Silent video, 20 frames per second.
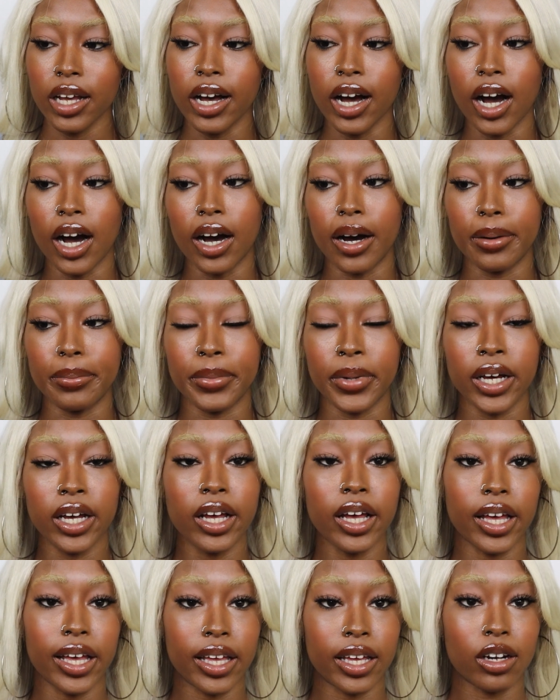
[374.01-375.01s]

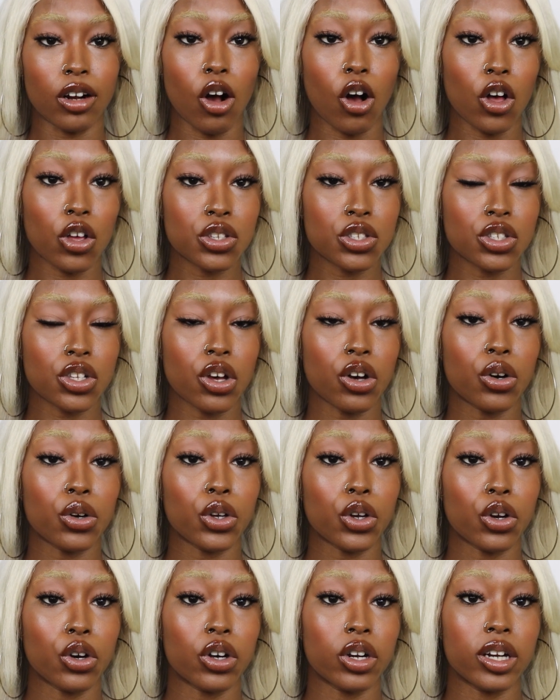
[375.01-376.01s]
And also
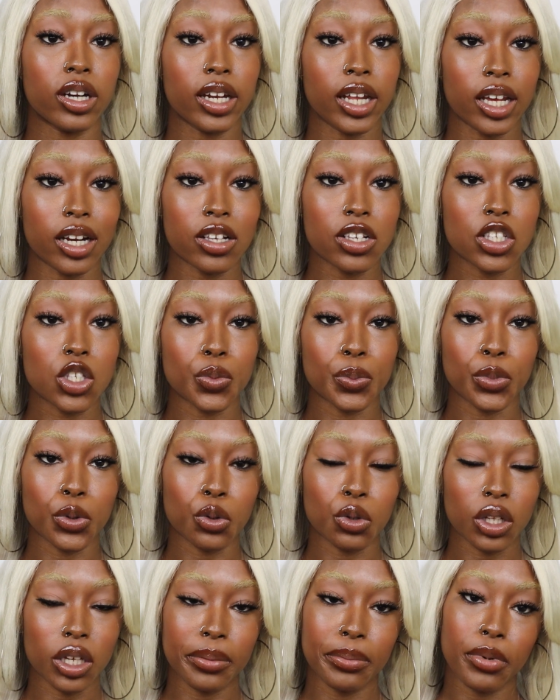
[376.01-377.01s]
you're going to need a
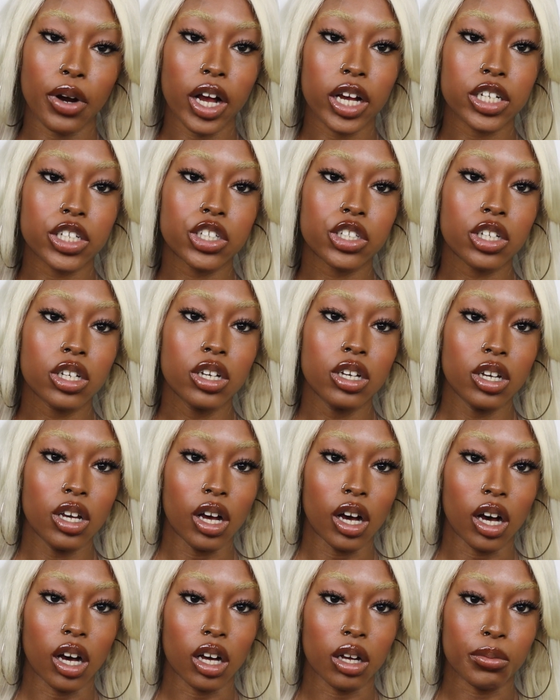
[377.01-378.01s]
spoolie brush.
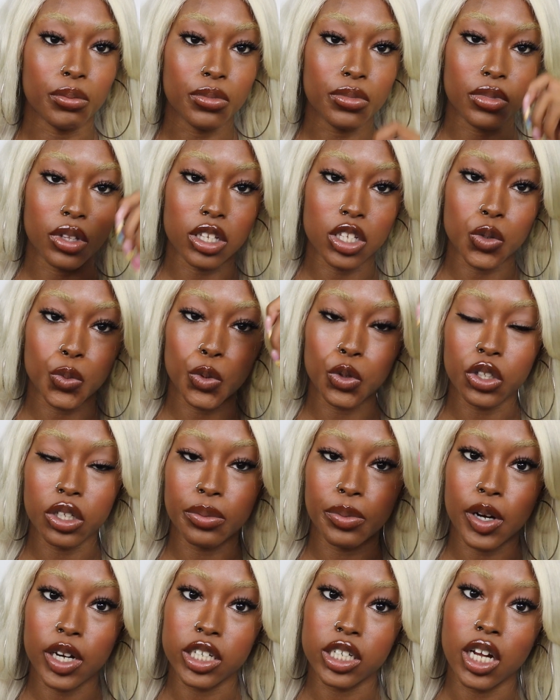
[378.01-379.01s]
The spoolie
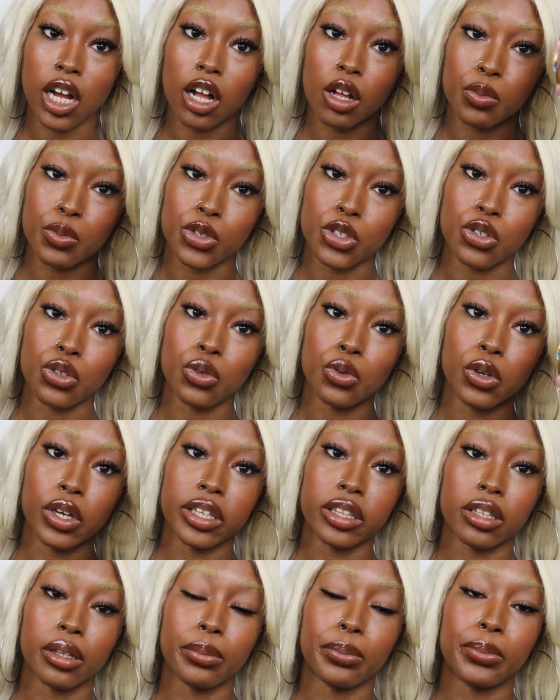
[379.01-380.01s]
brush helps you
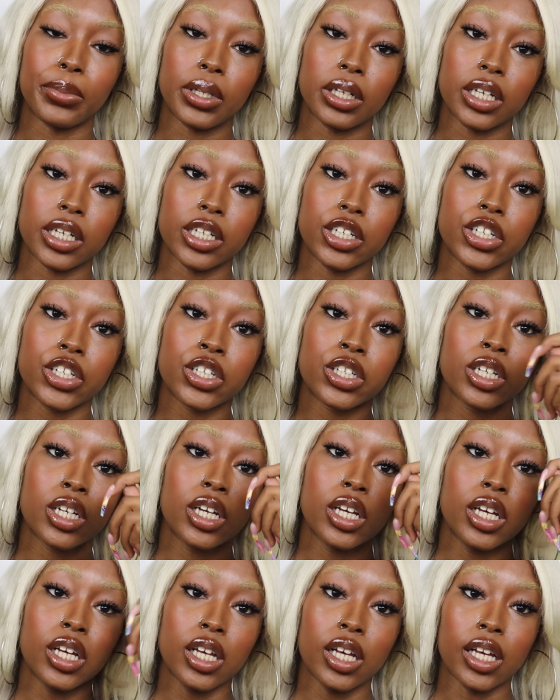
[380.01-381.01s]
get the bleach
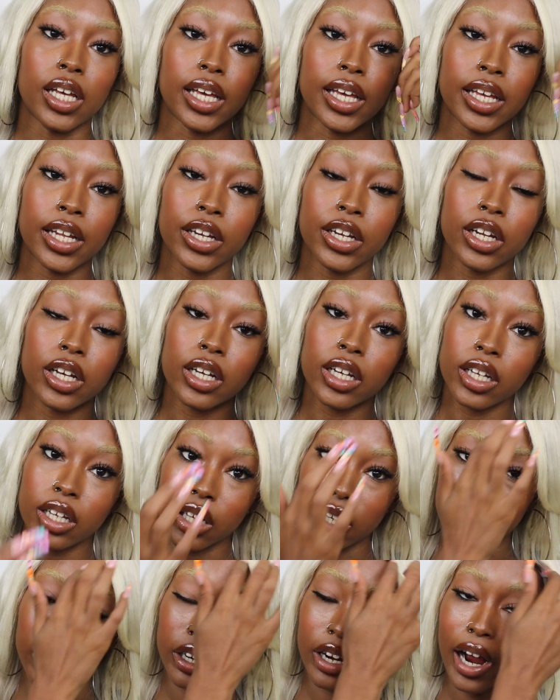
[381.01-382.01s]
in
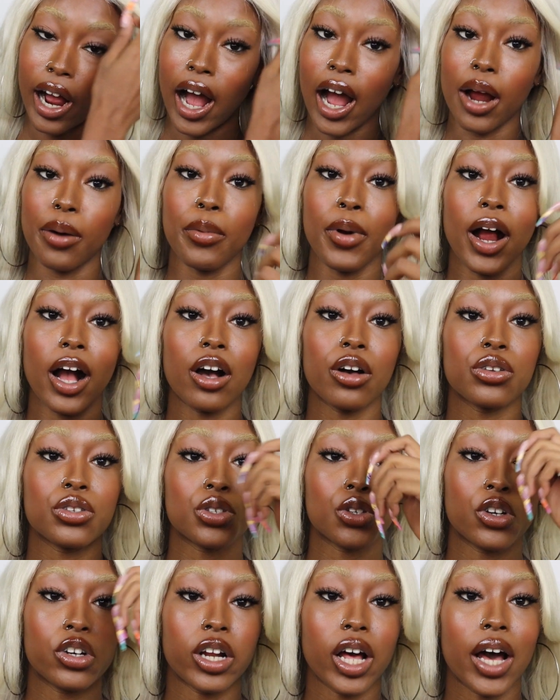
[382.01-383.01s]
your eyebrows.
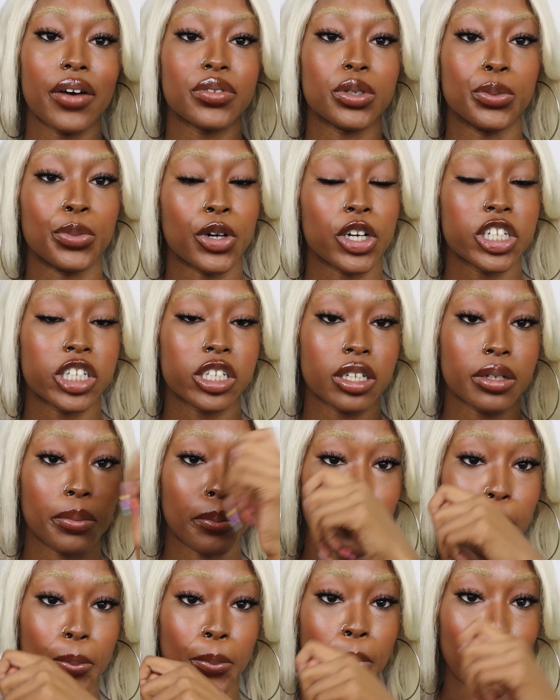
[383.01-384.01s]
You're going to have to brush
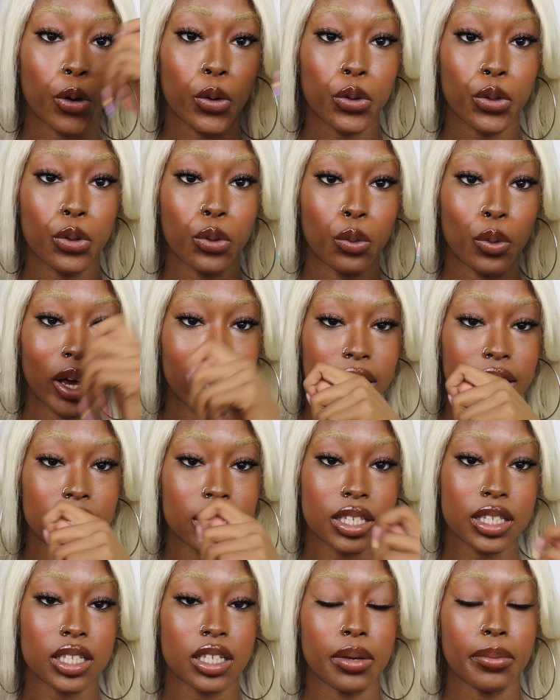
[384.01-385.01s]
them both
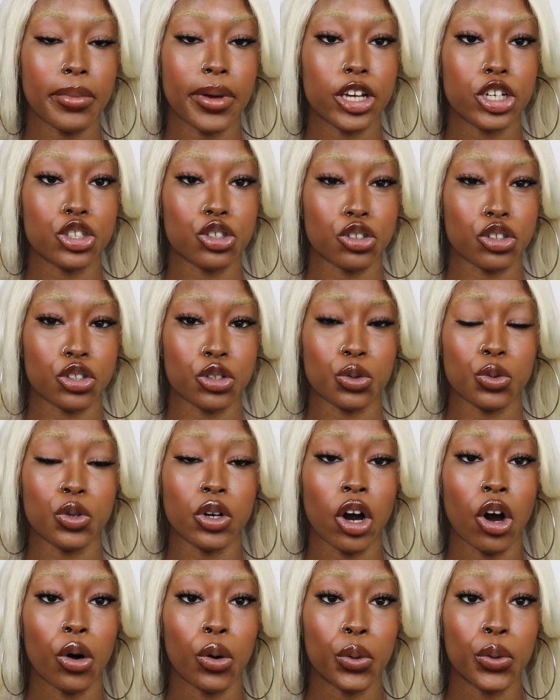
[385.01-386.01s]
ways to make sure you
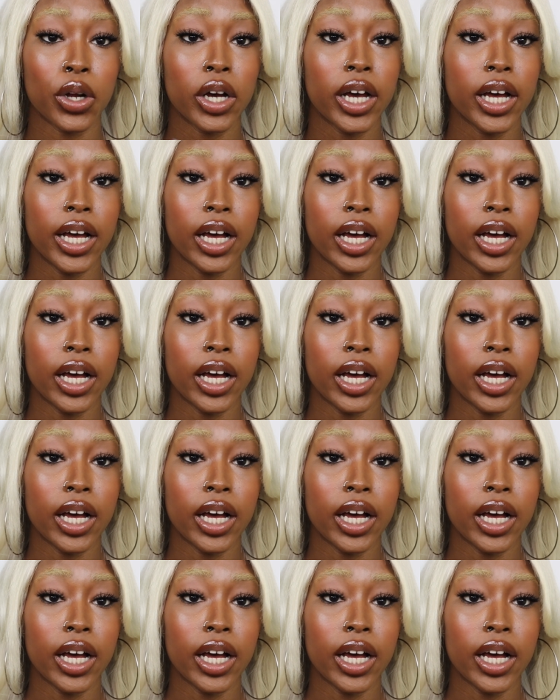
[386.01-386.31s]
coat